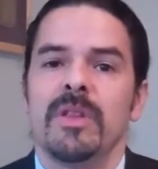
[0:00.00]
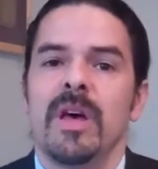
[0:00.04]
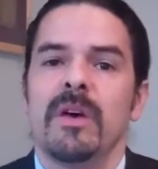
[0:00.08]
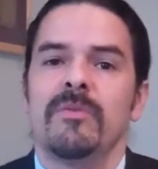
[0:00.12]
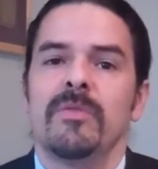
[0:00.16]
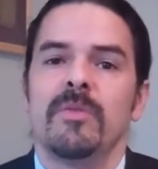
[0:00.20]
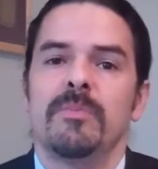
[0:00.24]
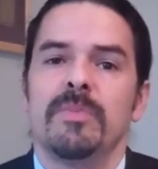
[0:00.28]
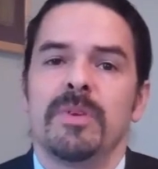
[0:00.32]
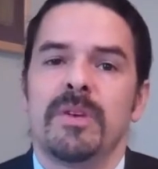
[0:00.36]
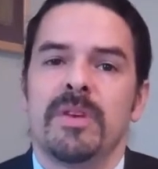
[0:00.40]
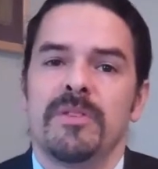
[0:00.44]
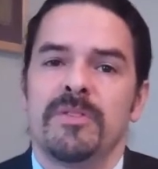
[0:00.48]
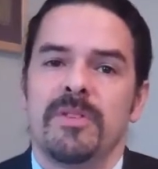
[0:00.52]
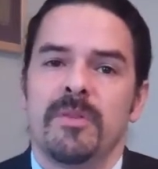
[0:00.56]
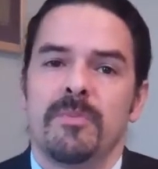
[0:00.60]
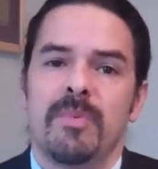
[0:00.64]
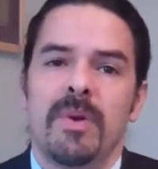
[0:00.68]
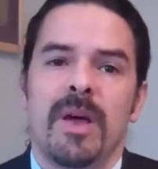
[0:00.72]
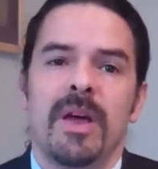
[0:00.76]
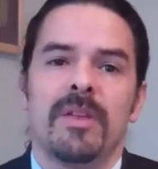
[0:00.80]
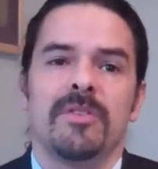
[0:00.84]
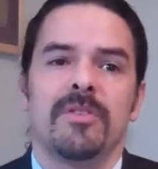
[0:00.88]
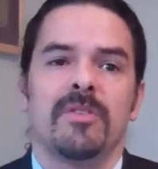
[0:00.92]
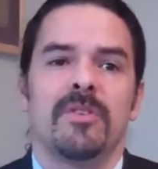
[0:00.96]
level, because the
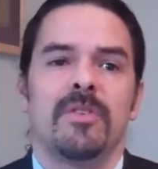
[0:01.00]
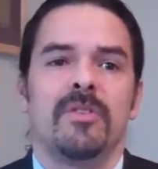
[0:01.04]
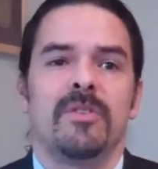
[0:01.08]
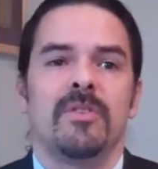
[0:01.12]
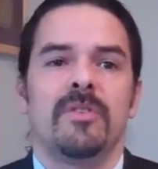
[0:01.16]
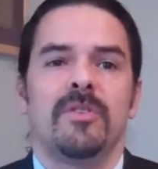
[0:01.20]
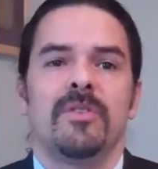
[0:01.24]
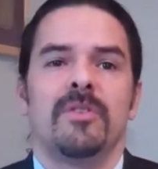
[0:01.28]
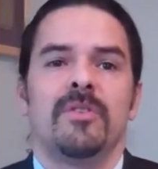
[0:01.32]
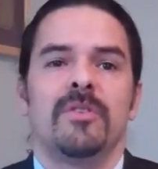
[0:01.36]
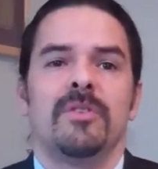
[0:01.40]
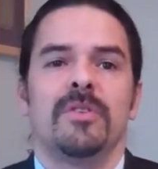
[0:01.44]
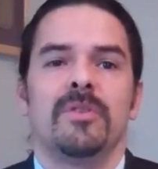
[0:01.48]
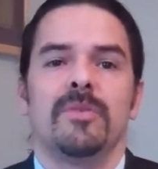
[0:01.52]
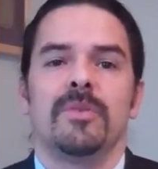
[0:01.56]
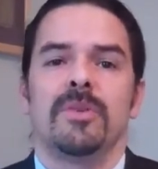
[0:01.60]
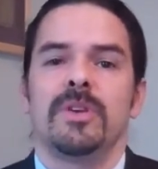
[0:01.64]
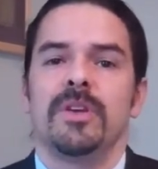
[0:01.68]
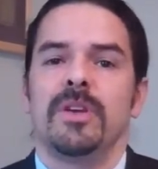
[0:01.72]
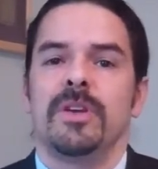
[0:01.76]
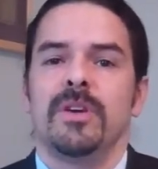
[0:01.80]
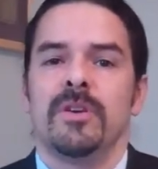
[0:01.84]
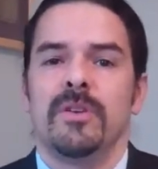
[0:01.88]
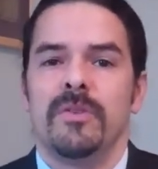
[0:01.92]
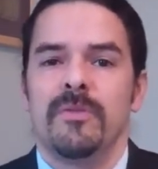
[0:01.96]
prosecutor, you
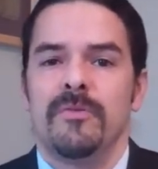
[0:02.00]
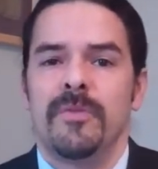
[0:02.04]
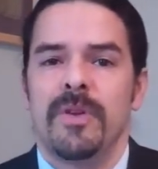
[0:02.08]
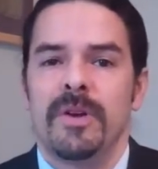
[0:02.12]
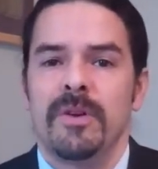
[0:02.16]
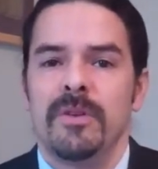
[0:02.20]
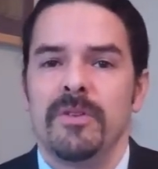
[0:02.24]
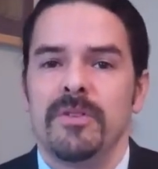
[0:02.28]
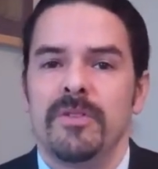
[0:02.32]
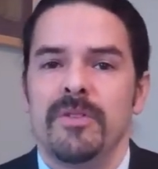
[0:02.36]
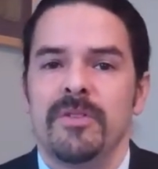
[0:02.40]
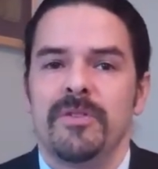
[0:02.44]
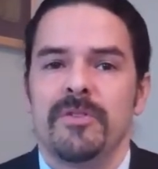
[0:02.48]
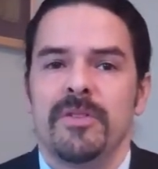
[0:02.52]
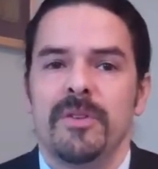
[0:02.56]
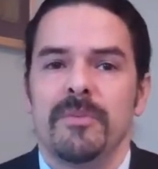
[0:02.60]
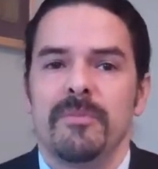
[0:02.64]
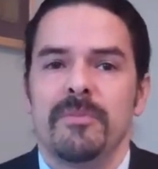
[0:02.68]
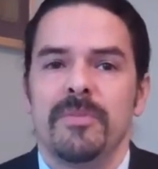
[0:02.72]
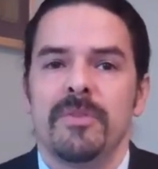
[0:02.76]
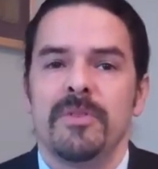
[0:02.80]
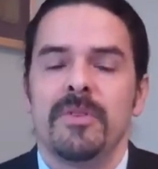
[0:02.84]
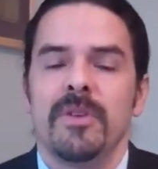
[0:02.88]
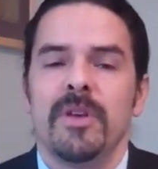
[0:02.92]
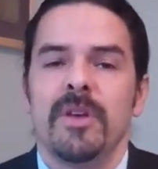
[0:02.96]
will hear in federal
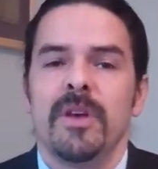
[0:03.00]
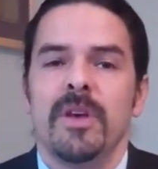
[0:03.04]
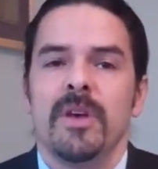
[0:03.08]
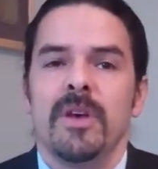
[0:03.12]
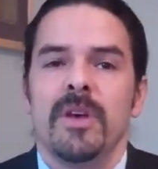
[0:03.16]
systems,